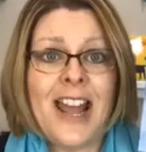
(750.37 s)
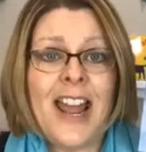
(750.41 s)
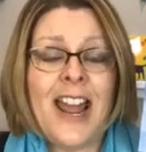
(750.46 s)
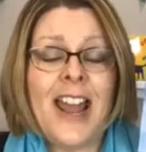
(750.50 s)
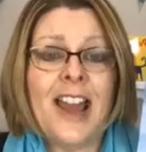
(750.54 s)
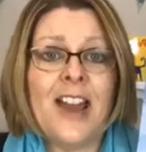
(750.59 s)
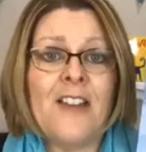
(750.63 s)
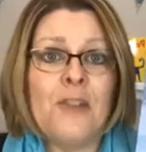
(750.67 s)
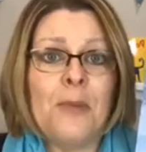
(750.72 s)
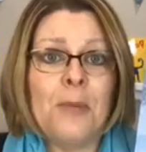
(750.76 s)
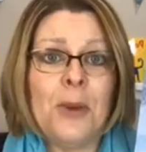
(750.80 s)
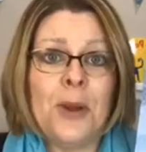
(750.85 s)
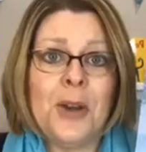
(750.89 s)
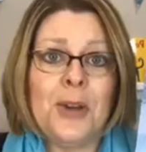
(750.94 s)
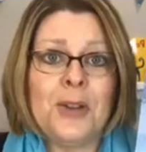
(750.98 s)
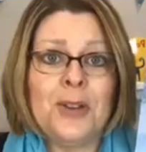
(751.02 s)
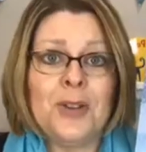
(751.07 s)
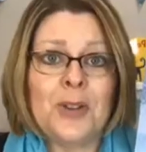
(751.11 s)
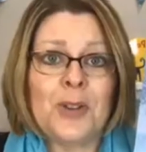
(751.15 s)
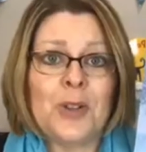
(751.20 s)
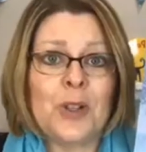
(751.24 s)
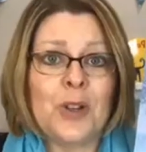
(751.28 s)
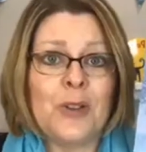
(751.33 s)
I have a
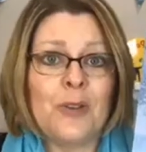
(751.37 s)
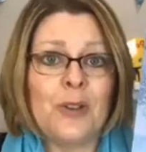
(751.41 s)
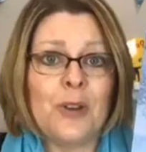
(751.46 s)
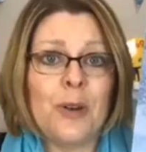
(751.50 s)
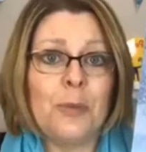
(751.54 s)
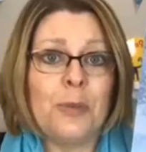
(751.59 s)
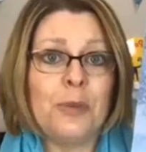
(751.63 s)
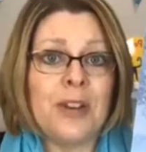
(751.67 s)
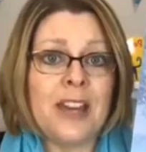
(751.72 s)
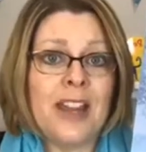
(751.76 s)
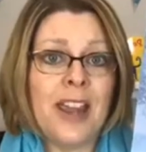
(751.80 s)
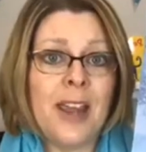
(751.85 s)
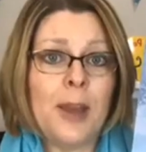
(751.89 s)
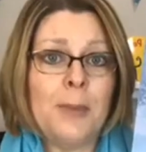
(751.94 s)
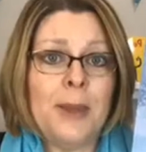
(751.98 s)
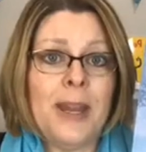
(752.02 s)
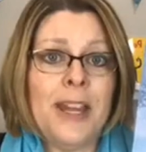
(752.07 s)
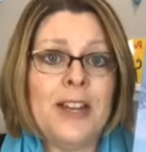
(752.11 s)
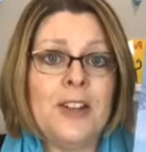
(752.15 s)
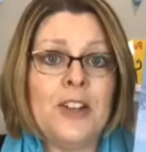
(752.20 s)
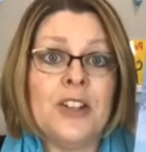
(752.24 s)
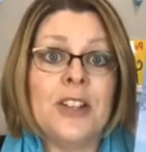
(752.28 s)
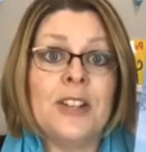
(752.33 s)
post over at Pre-K
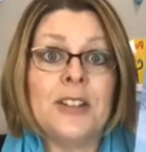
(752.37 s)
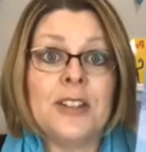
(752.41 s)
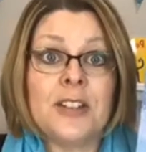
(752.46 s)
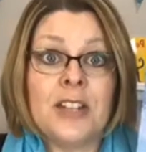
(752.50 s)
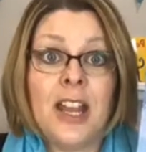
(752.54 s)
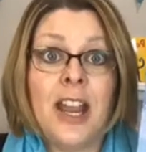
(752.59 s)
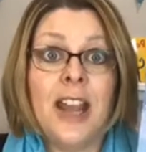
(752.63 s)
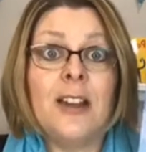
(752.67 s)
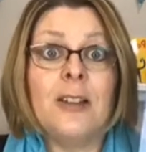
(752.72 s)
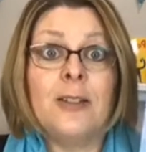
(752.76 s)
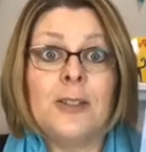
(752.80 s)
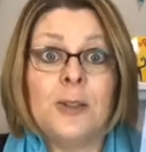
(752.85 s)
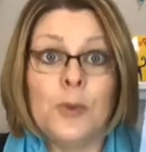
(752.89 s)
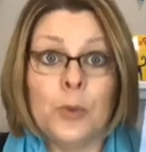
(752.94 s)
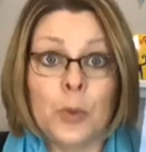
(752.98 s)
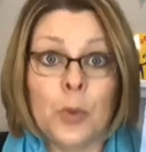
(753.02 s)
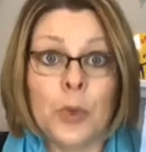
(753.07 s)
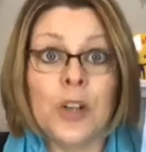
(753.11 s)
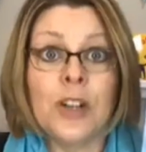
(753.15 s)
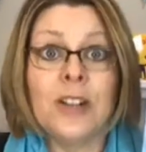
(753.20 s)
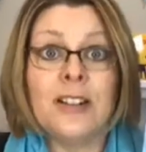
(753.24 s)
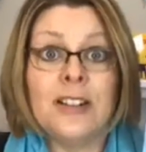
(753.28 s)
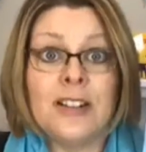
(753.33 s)
Pages titled
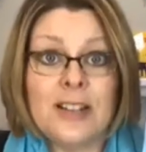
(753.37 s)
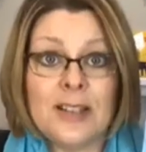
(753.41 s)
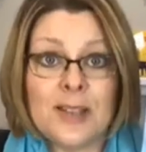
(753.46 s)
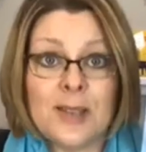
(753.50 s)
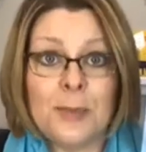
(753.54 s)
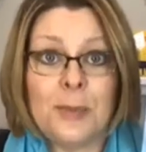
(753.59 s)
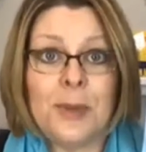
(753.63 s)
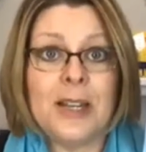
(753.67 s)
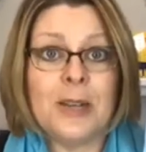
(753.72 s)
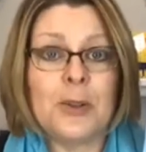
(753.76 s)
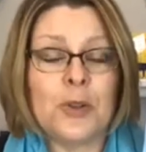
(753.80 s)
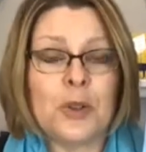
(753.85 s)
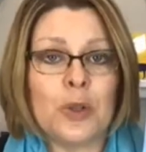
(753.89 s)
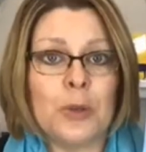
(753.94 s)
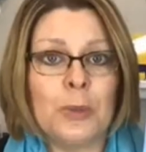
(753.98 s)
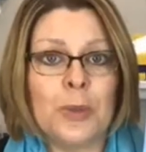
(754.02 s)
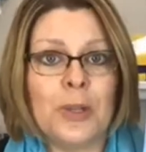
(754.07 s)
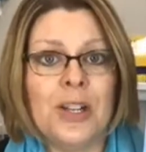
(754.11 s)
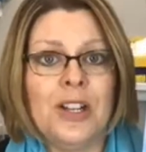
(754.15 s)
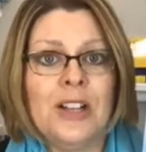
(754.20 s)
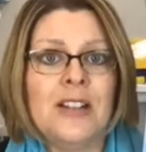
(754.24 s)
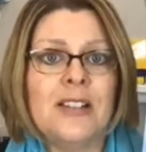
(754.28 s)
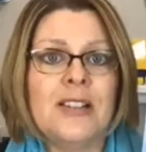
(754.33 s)
Wordless Picture
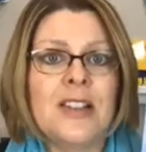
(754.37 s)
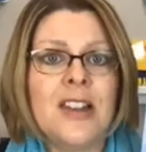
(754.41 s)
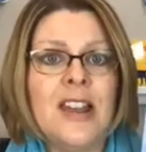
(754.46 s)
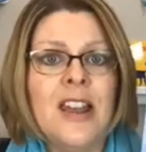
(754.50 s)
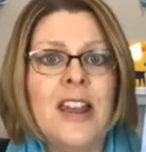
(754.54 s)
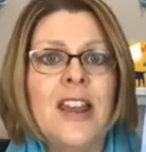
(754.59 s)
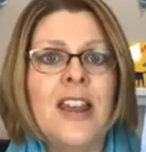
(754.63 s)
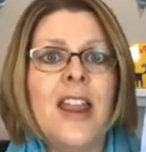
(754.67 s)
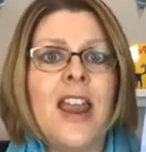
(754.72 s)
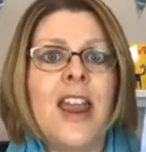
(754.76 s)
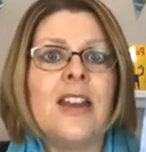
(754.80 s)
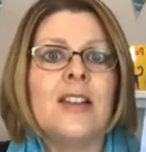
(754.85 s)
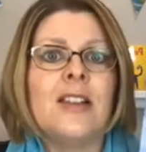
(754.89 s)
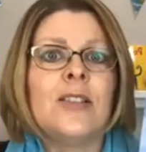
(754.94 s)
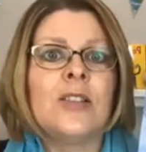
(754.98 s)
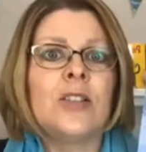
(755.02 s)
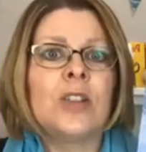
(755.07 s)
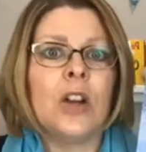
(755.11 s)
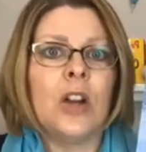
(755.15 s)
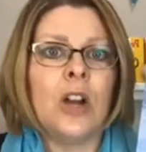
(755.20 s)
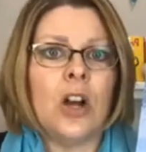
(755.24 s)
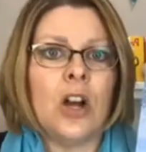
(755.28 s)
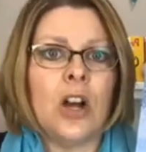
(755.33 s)
Books, and
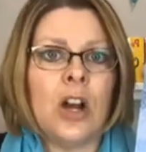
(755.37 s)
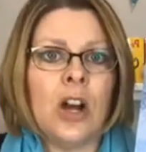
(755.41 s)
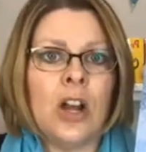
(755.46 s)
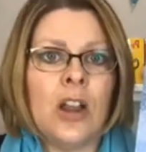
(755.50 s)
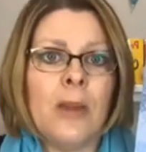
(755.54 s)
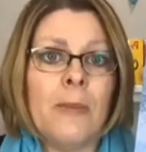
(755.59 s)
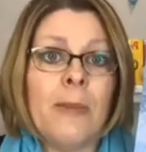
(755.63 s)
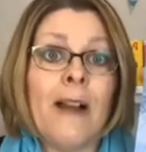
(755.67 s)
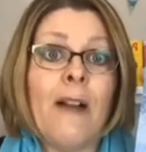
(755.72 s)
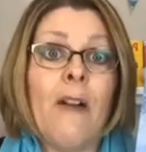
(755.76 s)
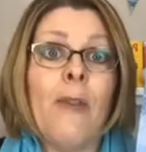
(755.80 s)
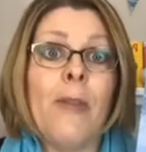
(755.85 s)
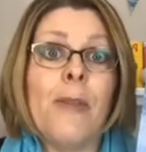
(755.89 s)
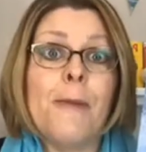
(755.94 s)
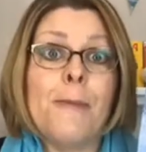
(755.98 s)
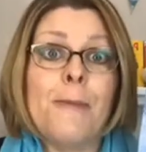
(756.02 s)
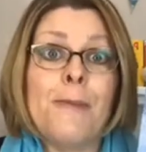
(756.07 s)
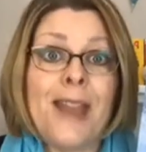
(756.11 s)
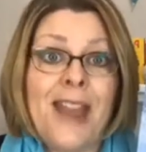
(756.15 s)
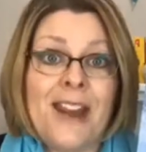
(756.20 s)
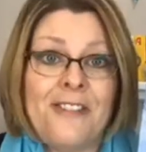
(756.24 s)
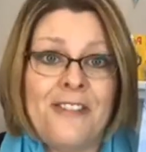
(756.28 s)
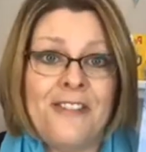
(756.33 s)
it's all about the
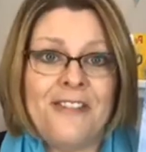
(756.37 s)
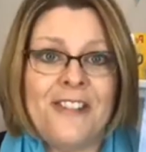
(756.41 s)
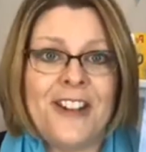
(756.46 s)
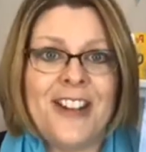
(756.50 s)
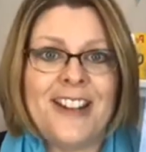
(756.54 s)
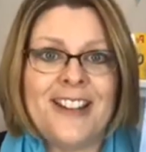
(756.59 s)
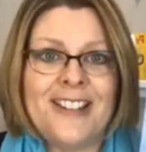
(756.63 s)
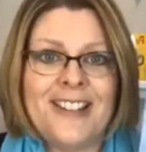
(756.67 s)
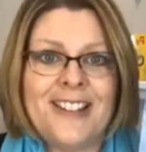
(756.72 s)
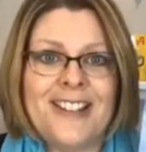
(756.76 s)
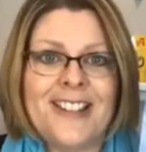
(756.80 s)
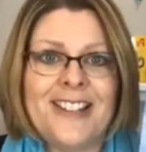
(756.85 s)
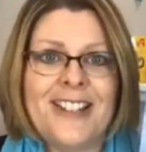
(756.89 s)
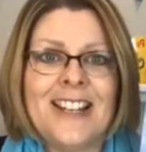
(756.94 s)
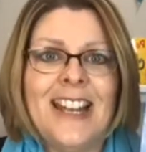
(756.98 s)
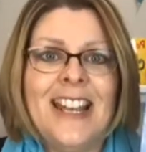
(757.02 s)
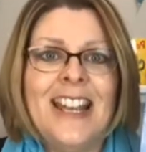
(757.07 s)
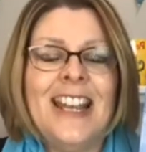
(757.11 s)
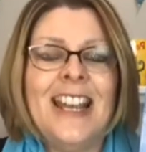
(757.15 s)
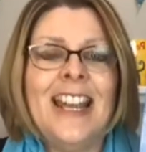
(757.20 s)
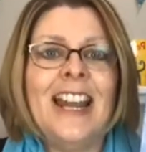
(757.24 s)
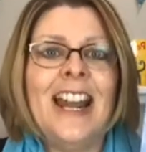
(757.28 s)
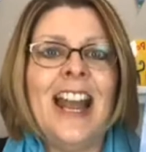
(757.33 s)
benefits
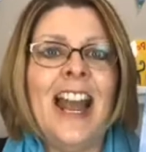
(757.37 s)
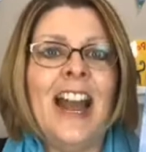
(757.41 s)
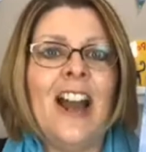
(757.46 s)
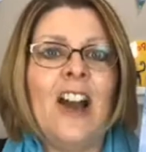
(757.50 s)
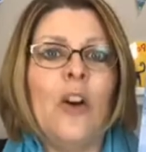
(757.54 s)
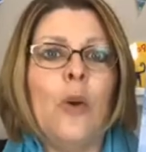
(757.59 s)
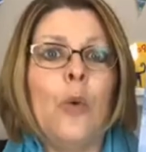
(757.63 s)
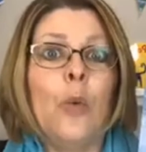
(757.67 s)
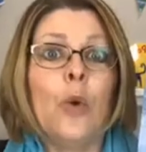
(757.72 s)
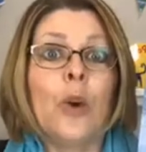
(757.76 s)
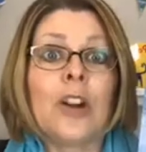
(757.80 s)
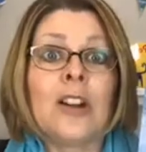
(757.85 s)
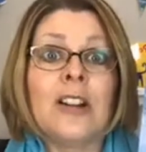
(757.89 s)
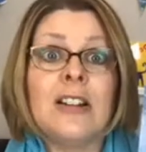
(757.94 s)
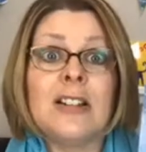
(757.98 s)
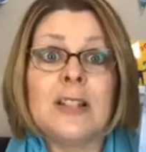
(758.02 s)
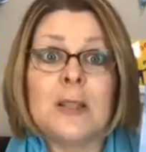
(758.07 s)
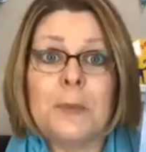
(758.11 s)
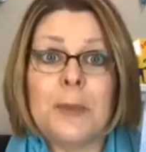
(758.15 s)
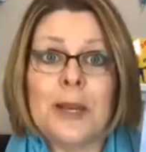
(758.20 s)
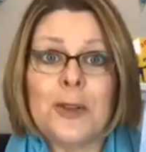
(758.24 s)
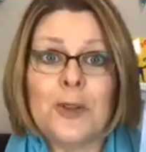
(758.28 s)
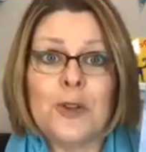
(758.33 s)
and how
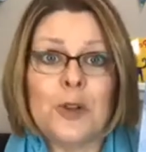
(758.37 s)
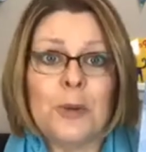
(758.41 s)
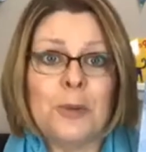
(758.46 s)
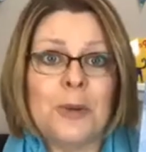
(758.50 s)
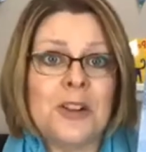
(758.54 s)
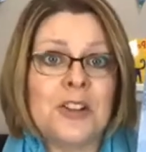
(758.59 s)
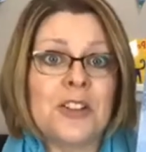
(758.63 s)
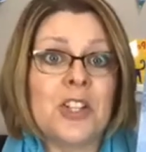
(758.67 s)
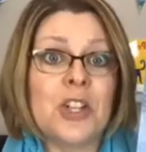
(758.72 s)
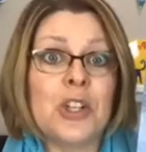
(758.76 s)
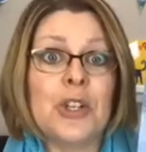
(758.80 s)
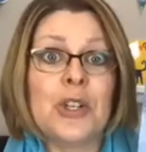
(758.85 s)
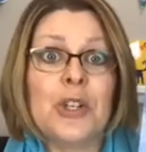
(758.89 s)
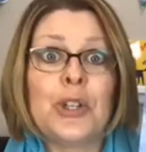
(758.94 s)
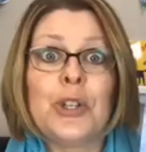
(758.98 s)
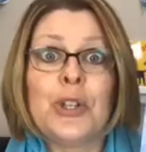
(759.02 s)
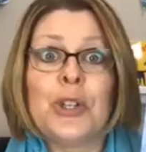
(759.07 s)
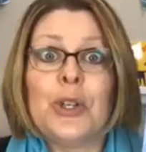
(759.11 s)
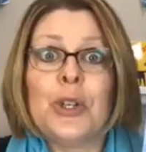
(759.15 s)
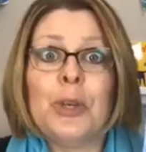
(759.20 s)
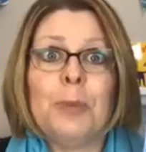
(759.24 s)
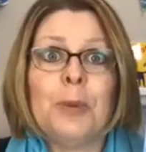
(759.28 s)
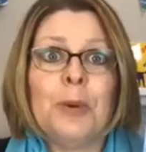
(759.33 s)
wordless picture books are
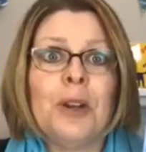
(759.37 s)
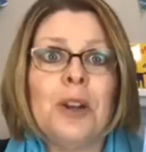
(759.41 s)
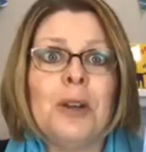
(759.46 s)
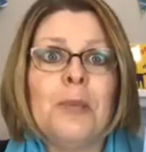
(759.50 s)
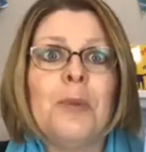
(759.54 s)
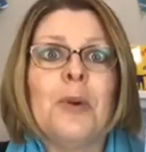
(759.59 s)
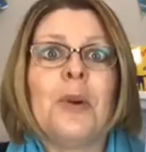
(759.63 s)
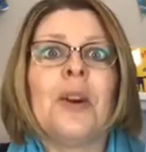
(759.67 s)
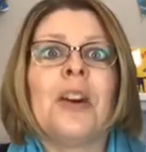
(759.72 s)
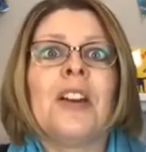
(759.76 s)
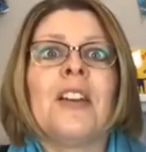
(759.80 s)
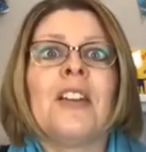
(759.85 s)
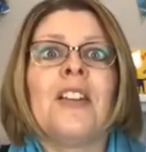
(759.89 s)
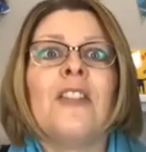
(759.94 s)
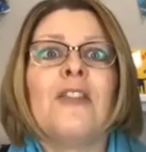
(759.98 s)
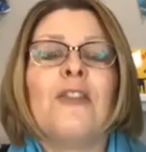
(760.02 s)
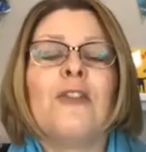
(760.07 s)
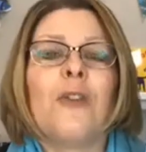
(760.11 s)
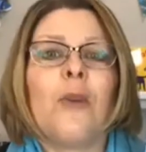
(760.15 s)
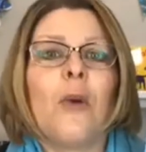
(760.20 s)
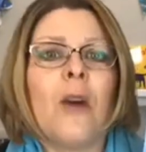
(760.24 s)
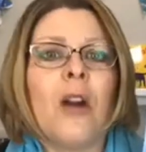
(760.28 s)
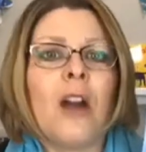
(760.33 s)
super important
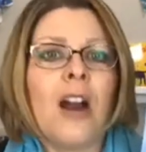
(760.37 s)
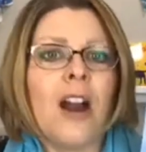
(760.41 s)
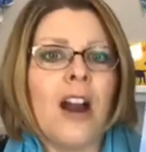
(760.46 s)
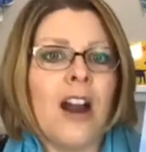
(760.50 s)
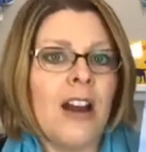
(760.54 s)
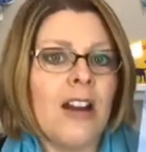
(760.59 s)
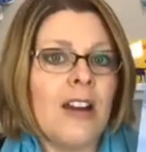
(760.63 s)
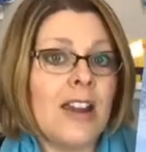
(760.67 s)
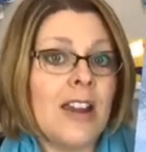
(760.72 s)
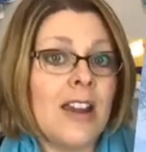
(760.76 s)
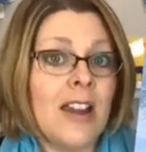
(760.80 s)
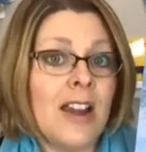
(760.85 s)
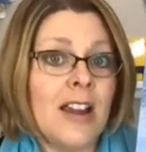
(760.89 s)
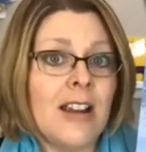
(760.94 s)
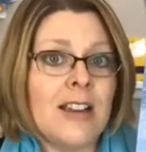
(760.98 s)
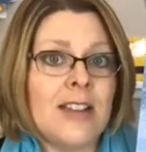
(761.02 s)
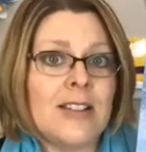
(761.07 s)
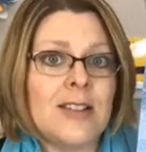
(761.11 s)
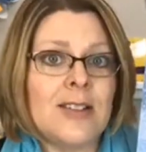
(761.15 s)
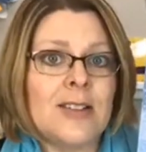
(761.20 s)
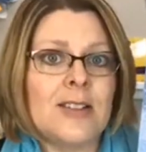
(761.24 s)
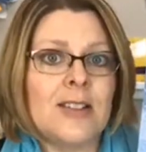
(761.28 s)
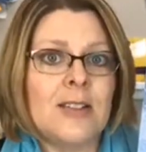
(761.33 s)
for our
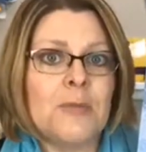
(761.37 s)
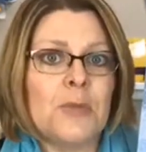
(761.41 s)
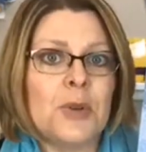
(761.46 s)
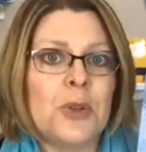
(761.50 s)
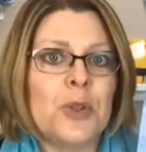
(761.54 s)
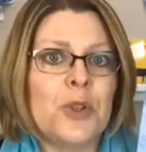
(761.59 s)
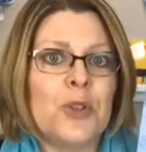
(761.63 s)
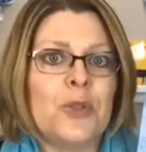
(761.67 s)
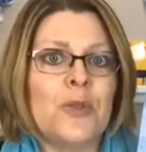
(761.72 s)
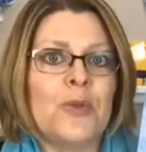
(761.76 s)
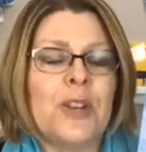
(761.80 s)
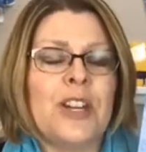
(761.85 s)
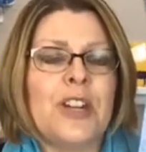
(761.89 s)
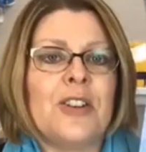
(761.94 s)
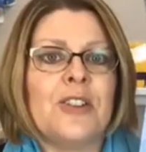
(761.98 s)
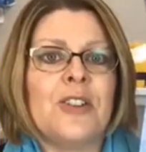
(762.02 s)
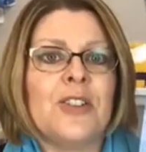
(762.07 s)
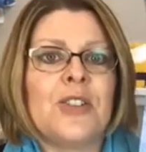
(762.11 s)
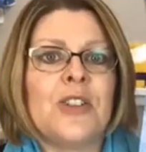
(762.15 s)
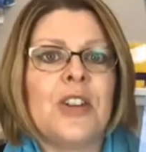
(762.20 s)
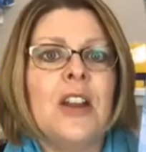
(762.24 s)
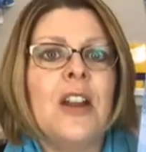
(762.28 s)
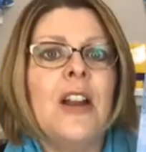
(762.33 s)
youngest emergent
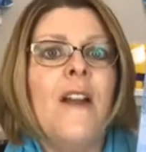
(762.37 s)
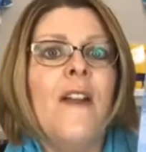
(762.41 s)
readers